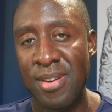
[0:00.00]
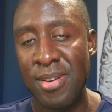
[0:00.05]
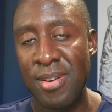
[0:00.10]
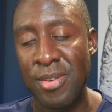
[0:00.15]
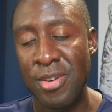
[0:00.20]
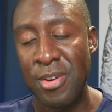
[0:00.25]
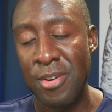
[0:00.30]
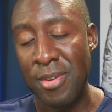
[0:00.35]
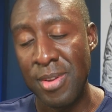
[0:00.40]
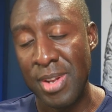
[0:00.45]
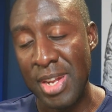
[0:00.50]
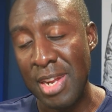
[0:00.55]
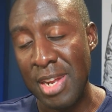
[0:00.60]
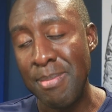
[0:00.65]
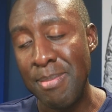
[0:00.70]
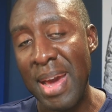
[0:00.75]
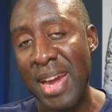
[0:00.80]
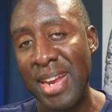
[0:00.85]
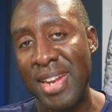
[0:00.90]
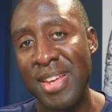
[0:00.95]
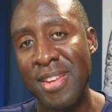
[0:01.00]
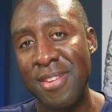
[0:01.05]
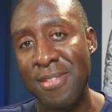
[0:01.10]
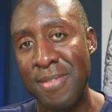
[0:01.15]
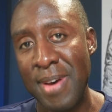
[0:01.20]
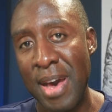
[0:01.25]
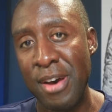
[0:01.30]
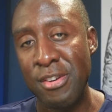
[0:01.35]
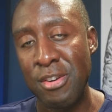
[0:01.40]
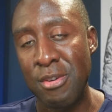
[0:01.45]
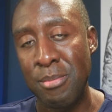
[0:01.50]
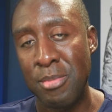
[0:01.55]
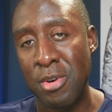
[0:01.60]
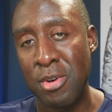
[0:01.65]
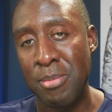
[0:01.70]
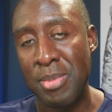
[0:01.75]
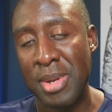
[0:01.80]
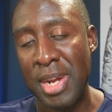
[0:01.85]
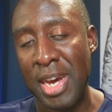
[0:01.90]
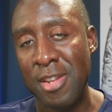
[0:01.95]
Your lead magnet is valuable,
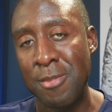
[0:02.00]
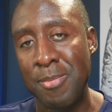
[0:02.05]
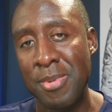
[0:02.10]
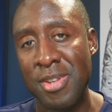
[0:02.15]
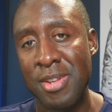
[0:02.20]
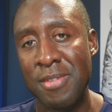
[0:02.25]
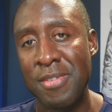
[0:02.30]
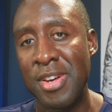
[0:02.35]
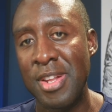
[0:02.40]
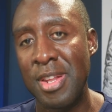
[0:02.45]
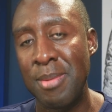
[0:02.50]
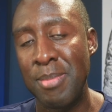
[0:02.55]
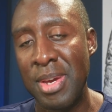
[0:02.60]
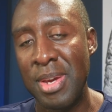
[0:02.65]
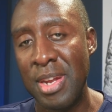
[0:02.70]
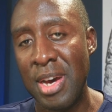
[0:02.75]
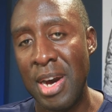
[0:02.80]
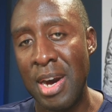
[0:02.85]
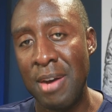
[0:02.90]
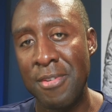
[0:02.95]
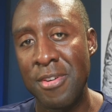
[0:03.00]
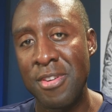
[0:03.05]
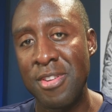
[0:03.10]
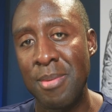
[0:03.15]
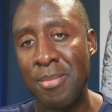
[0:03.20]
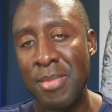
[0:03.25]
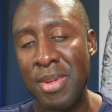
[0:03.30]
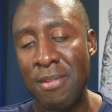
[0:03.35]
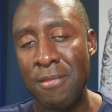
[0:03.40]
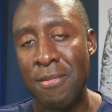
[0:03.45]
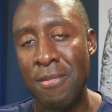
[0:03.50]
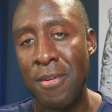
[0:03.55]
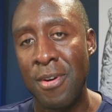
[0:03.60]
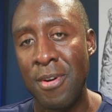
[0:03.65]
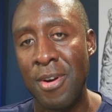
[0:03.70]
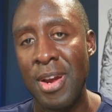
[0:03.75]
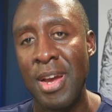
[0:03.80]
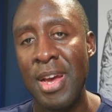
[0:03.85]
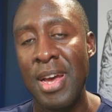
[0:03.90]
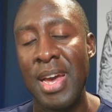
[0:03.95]
but I specifically mean offer something
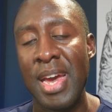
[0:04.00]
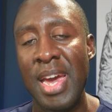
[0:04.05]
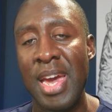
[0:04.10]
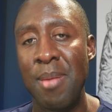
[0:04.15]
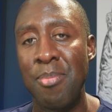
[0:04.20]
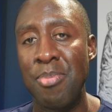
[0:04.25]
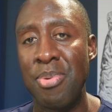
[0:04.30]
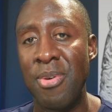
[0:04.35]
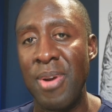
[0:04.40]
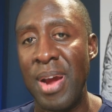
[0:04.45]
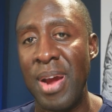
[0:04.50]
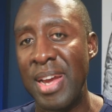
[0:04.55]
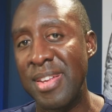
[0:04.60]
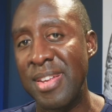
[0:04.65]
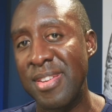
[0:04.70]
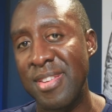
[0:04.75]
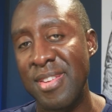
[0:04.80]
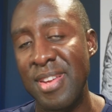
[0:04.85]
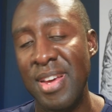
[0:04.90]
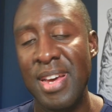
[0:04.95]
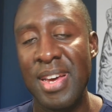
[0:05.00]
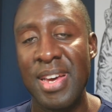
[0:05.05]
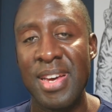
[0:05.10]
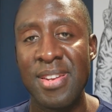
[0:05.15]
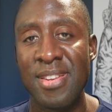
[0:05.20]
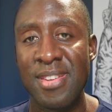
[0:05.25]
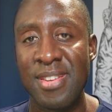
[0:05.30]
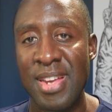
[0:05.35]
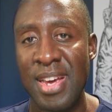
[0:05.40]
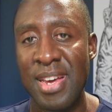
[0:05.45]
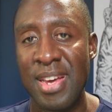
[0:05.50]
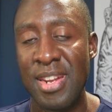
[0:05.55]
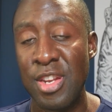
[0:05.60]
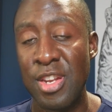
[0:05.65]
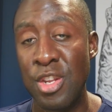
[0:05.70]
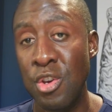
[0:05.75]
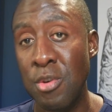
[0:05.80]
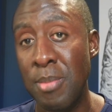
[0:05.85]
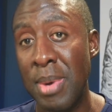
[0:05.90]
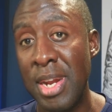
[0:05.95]
for a price instead.
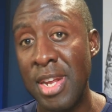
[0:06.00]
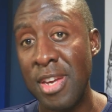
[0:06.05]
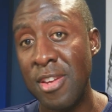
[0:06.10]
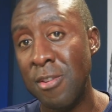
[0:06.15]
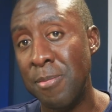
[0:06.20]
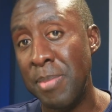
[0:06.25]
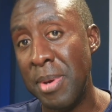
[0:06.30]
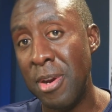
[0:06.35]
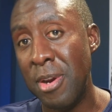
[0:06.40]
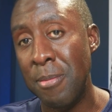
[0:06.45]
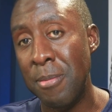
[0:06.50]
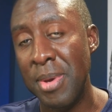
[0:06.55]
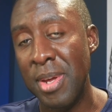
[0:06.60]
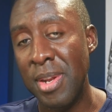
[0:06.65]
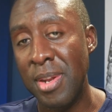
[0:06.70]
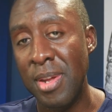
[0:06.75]
And you might experiment.